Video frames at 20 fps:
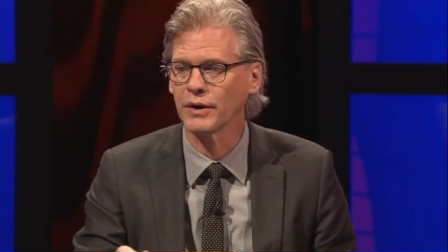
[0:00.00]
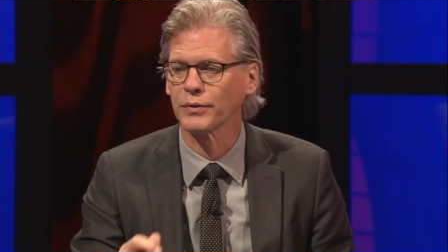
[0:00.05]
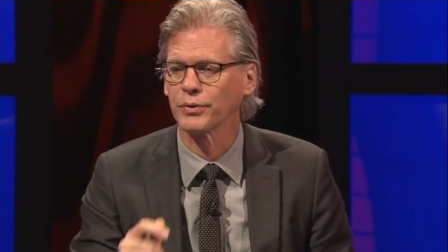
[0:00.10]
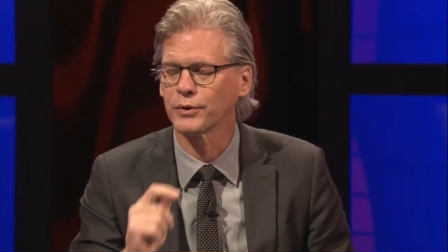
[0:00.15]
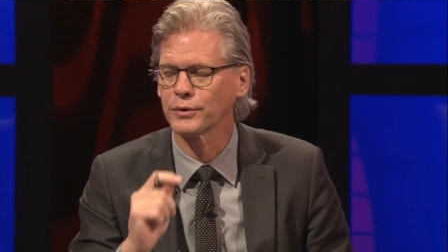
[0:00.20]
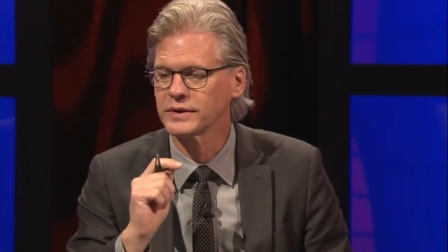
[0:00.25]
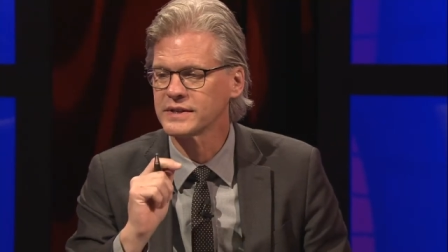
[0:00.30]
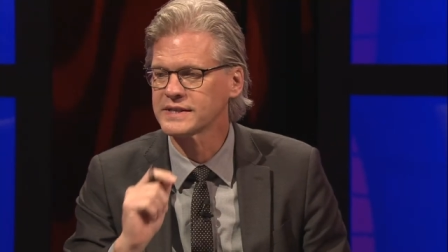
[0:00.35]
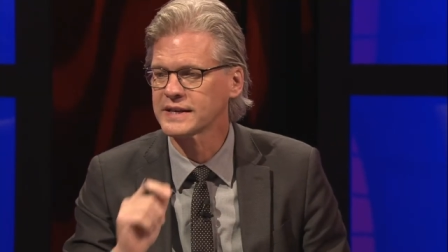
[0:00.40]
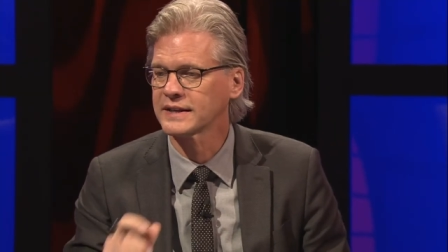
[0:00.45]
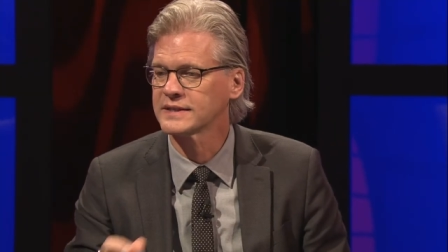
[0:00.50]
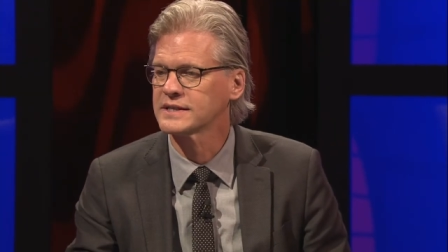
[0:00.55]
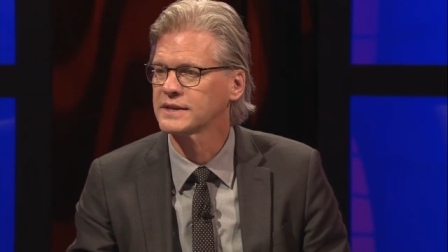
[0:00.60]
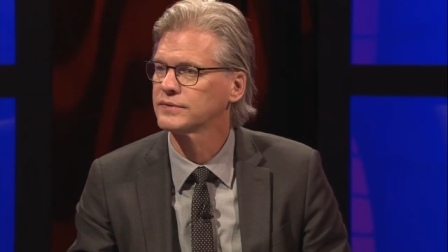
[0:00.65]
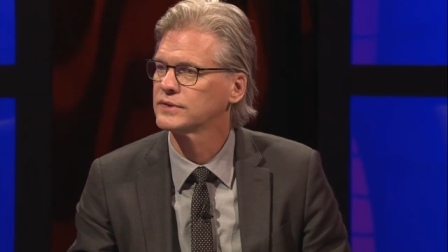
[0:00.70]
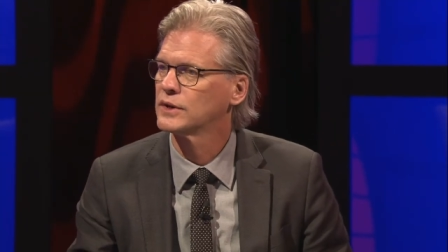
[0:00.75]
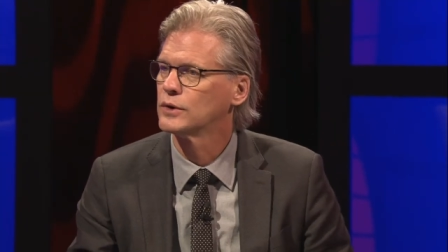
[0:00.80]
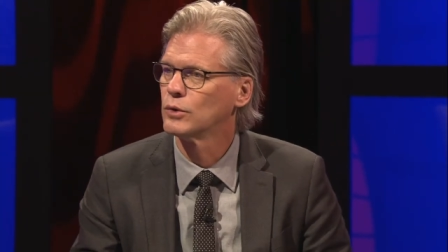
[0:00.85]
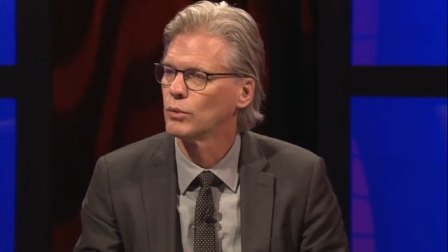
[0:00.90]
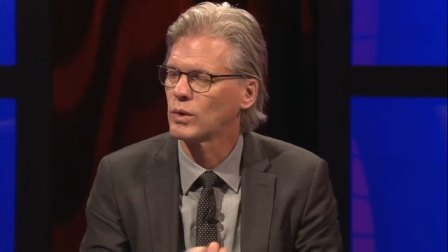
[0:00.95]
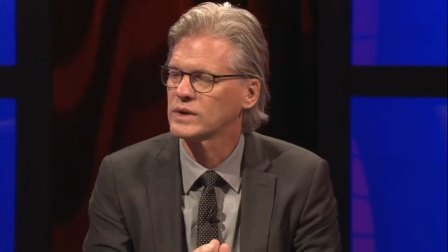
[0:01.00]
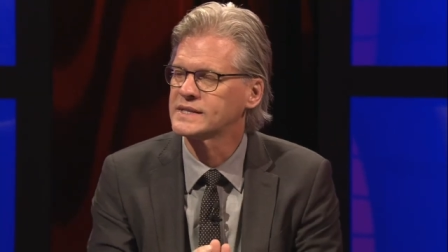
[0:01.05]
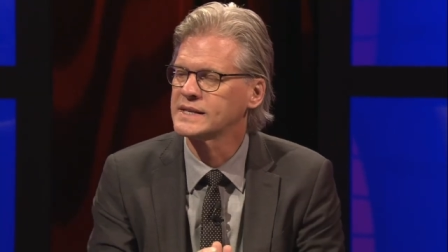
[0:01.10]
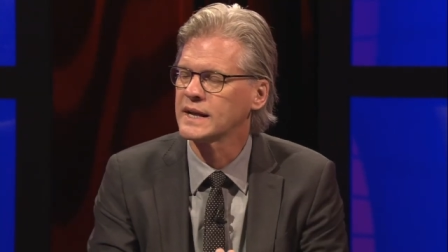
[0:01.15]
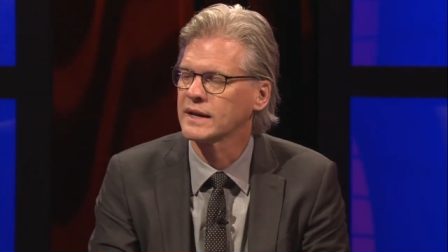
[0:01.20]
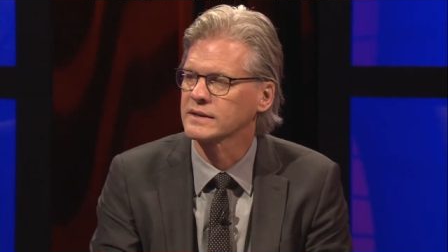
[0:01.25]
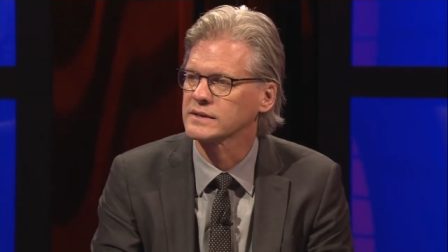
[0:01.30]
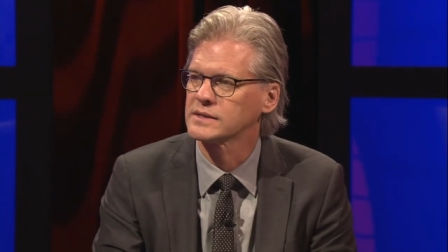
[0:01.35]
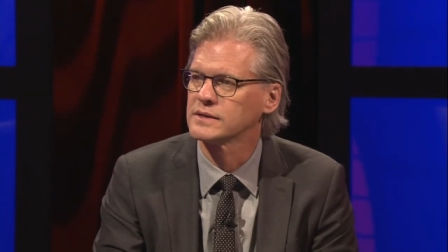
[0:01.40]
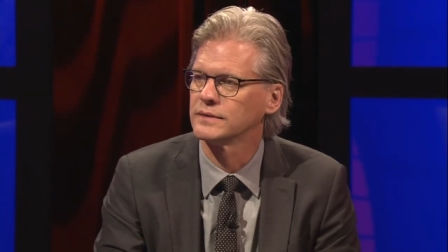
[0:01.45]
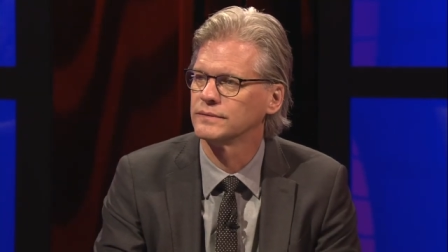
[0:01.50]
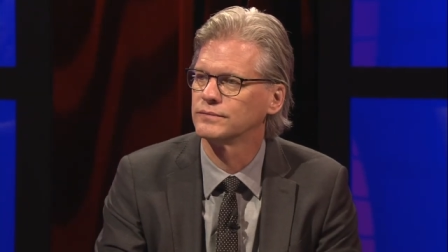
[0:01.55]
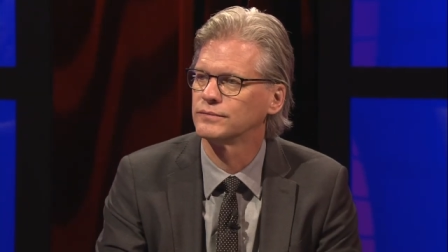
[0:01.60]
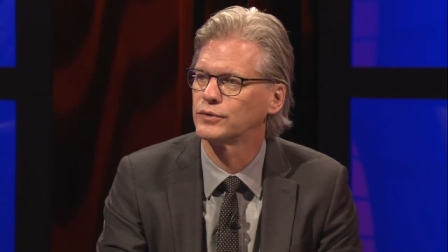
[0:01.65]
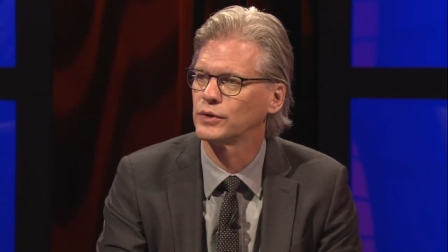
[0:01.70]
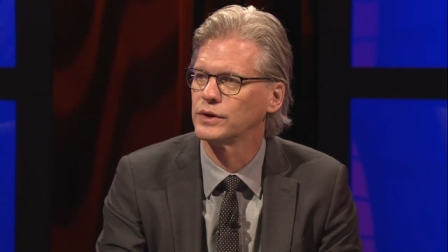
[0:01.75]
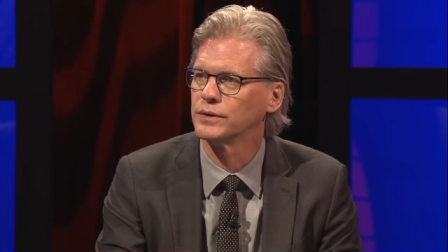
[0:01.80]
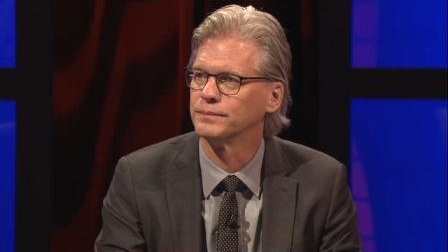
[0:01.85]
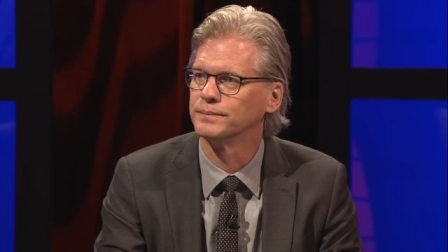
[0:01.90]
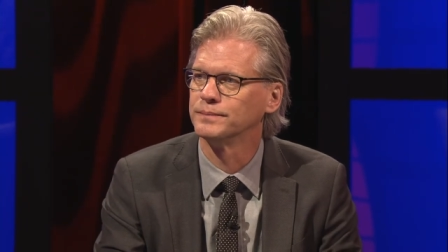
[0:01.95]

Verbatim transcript: 30 seconds left. What's next for you?